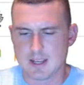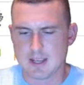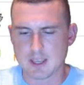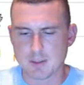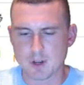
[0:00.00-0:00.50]

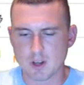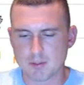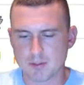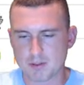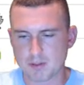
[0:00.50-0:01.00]
keeping up
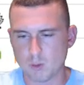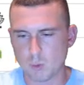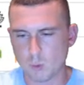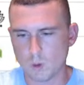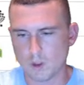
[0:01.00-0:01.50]

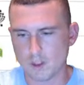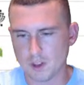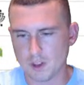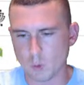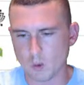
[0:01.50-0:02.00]
with
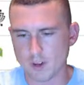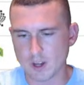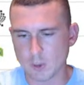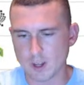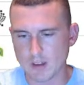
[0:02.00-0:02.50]
whether or
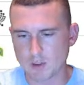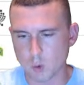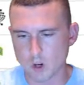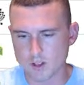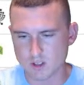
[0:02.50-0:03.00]
not we have questions